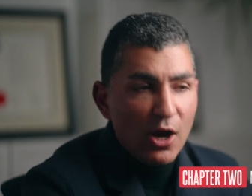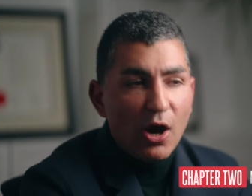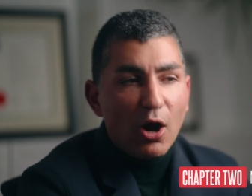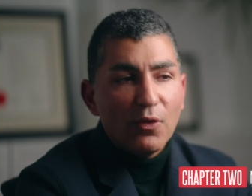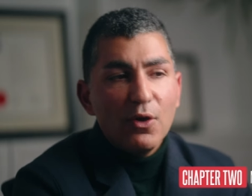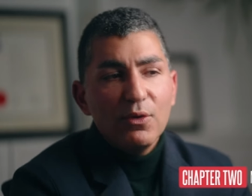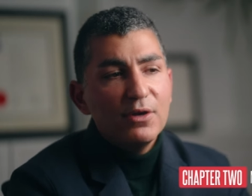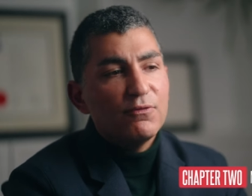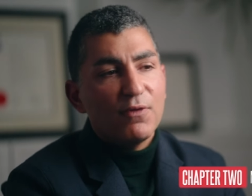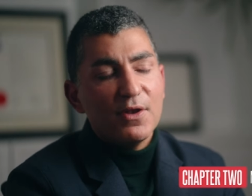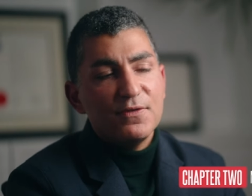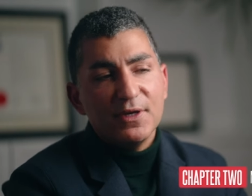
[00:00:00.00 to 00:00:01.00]
Although
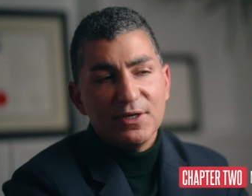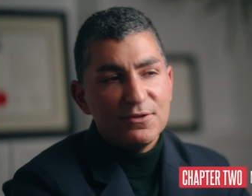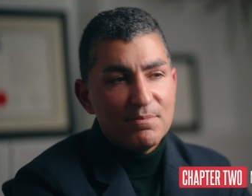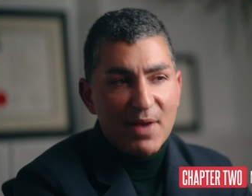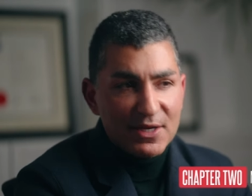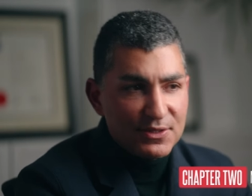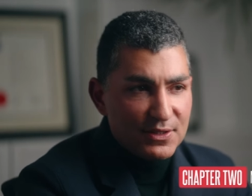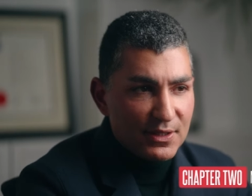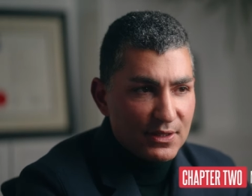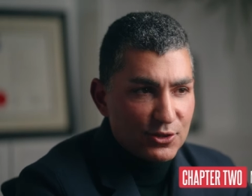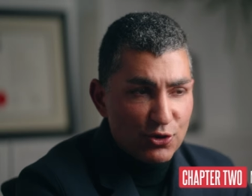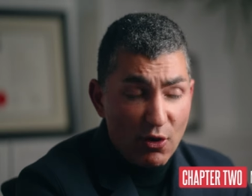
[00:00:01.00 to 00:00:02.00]
confronting a
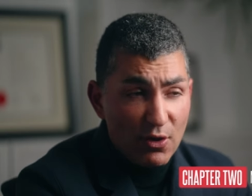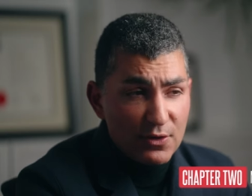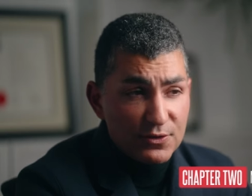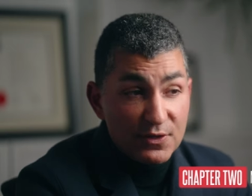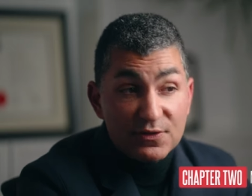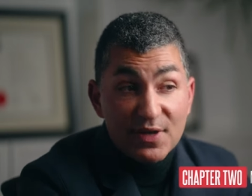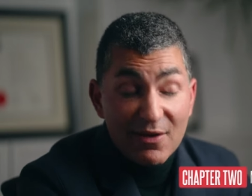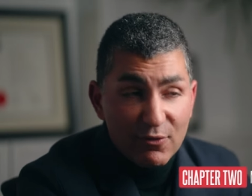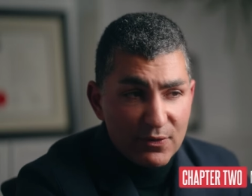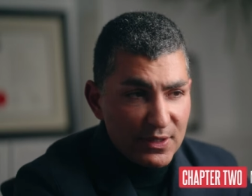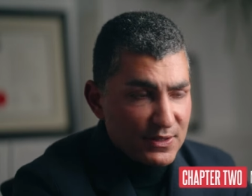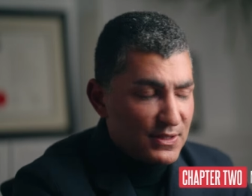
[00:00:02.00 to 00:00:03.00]
domestic charge is
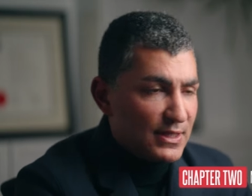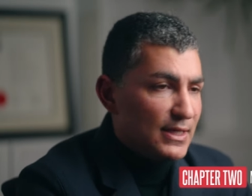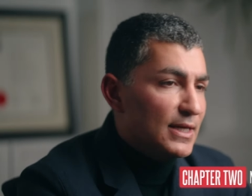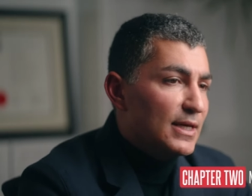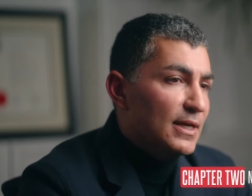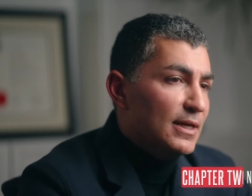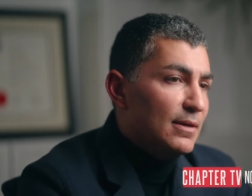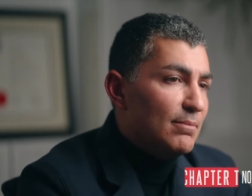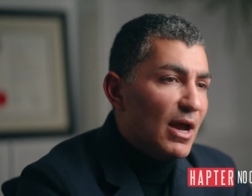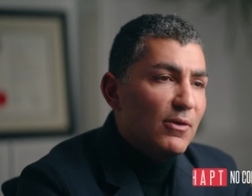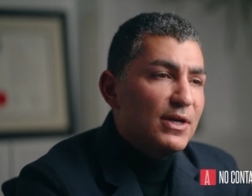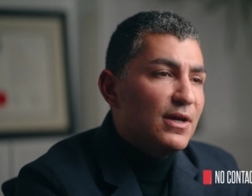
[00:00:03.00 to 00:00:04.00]
never easy,
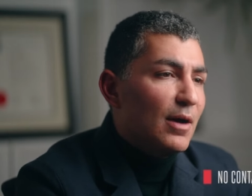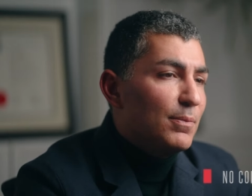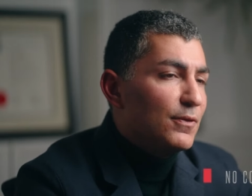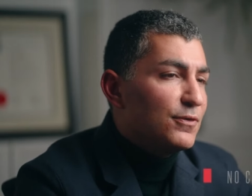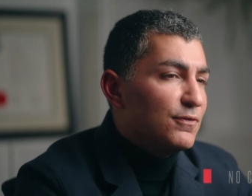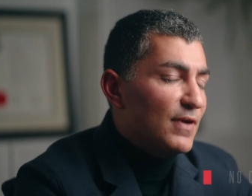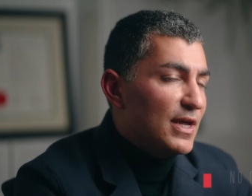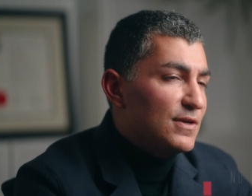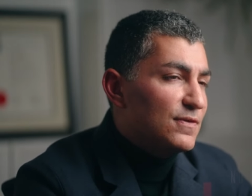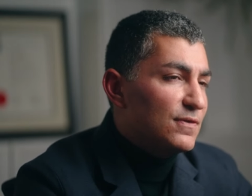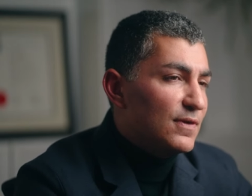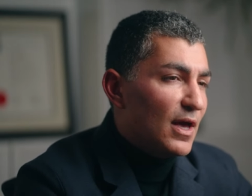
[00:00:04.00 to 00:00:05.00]
married couples
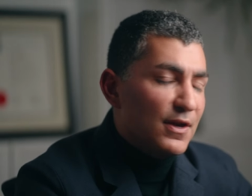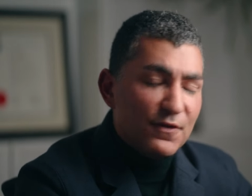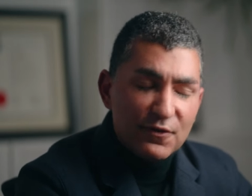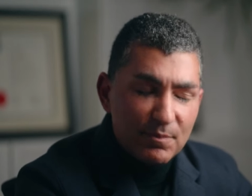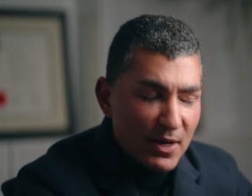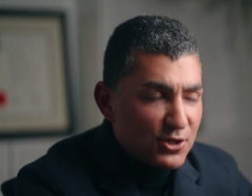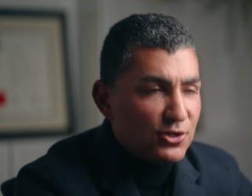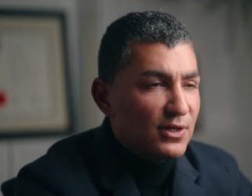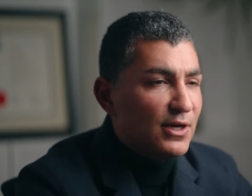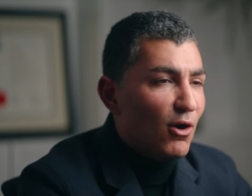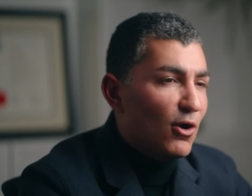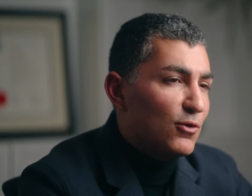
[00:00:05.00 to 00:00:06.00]
face an
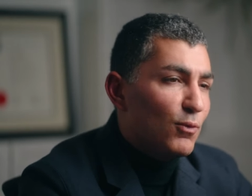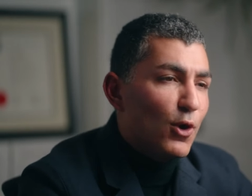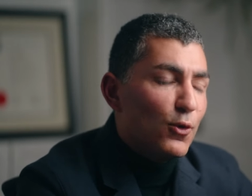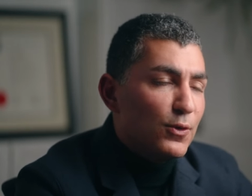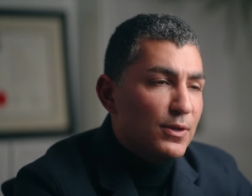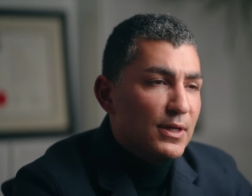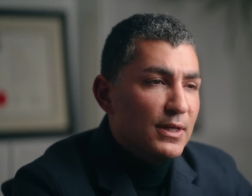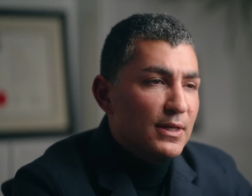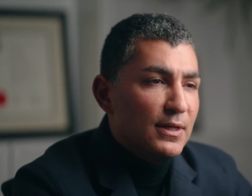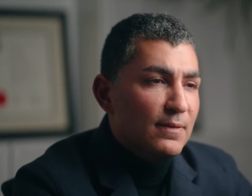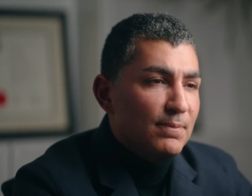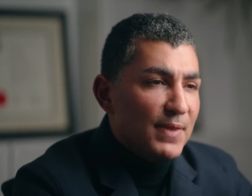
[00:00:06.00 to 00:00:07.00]
especially hard road.
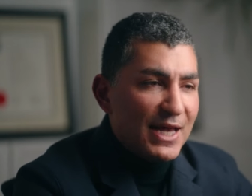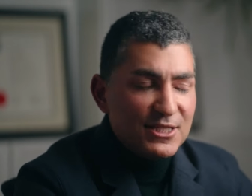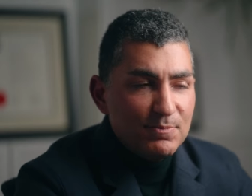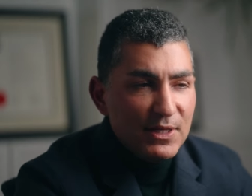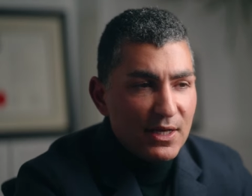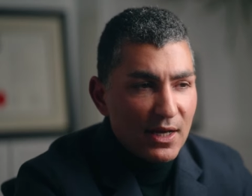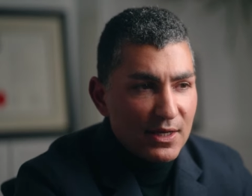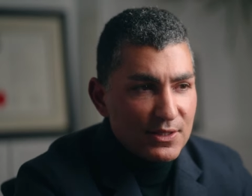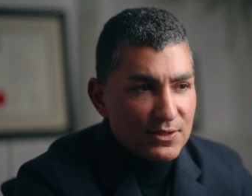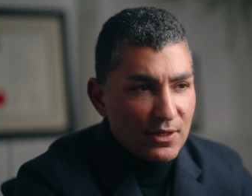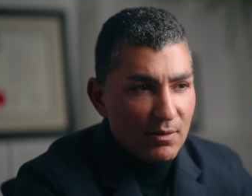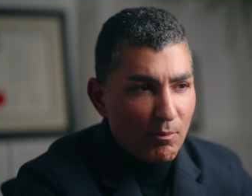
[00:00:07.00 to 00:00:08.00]
That's
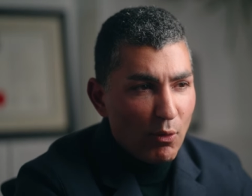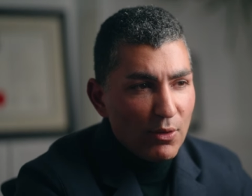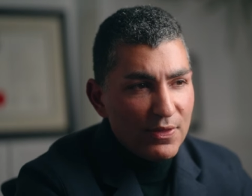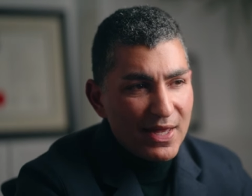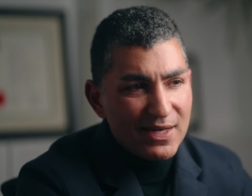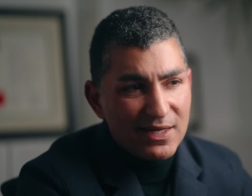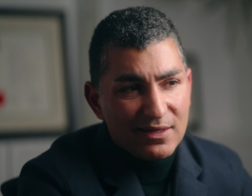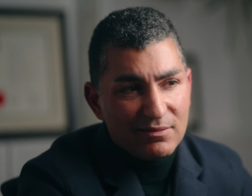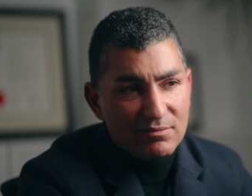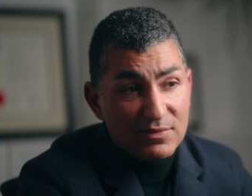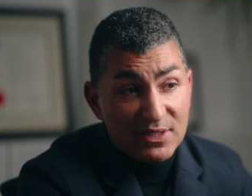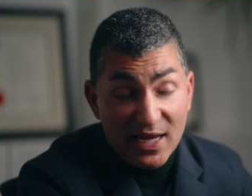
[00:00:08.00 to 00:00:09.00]
because, more than
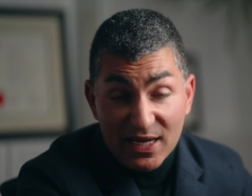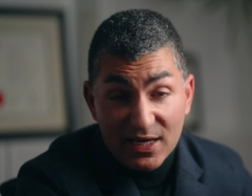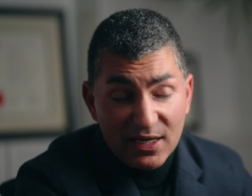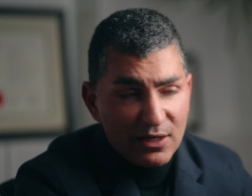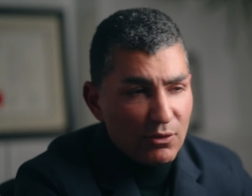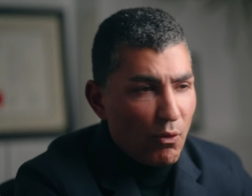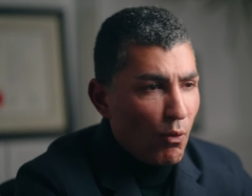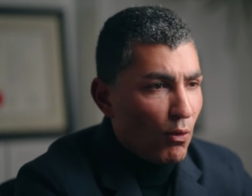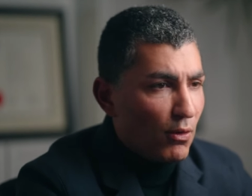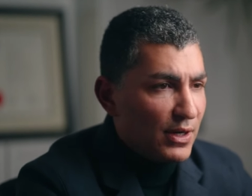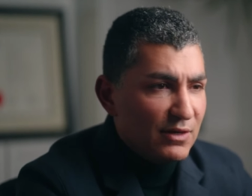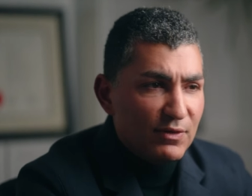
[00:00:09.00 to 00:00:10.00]
in dating
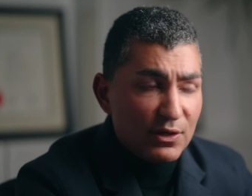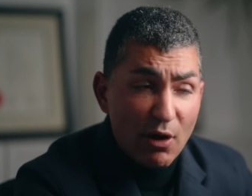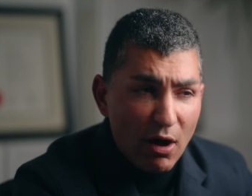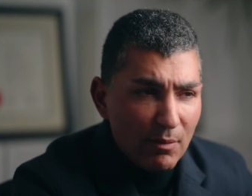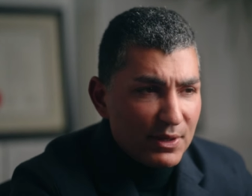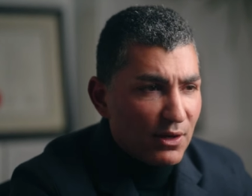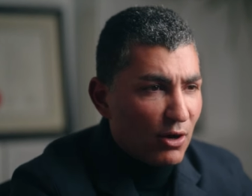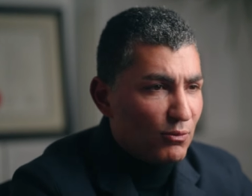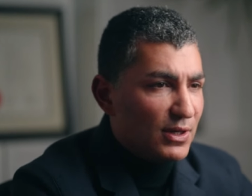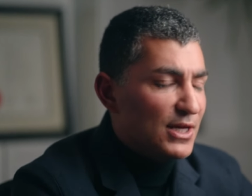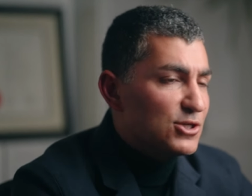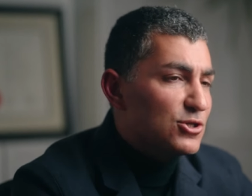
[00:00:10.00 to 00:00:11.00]
or even common law
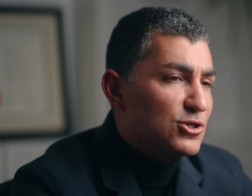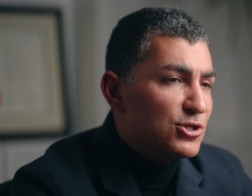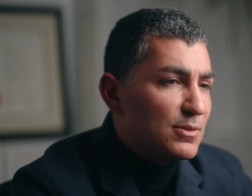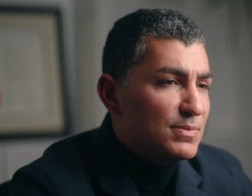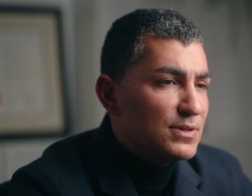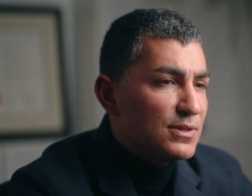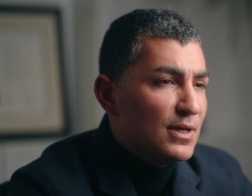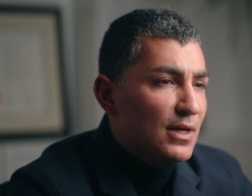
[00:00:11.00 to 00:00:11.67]
relationships,